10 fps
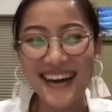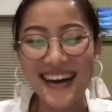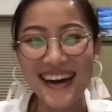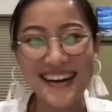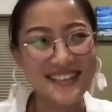
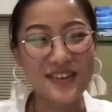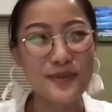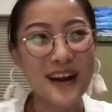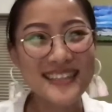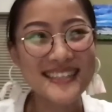I don't know, the
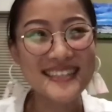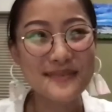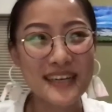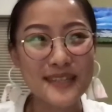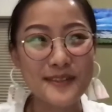processes in
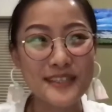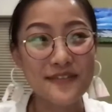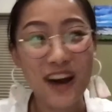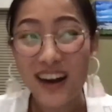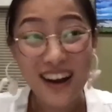my experience have
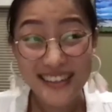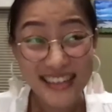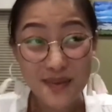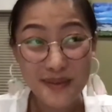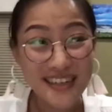not gotten
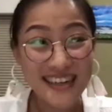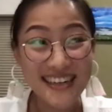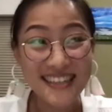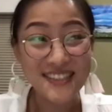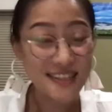any better.
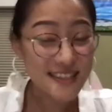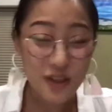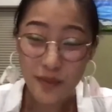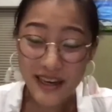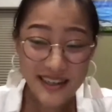It's just as
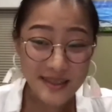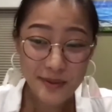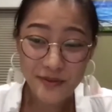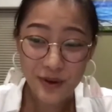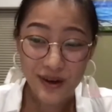opaque as
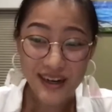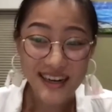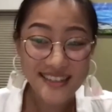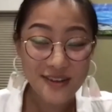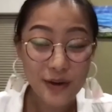before.
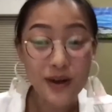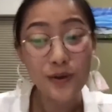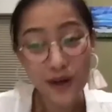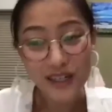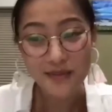So I want to
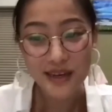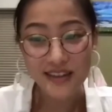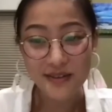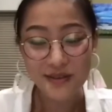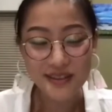work to make
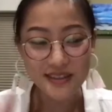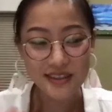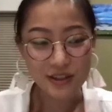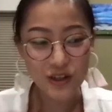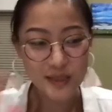
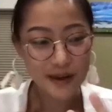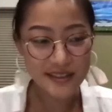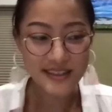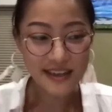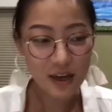the
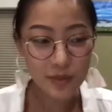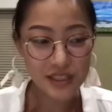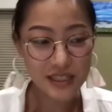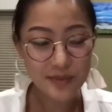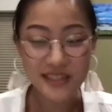transparency and
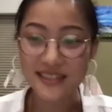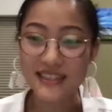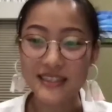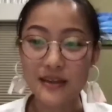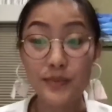accountability
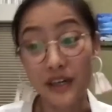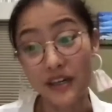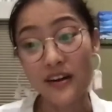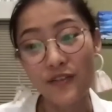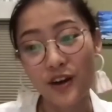pieces
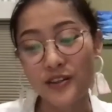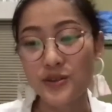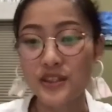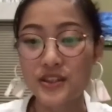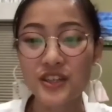better for our school
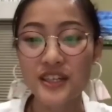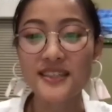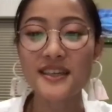district.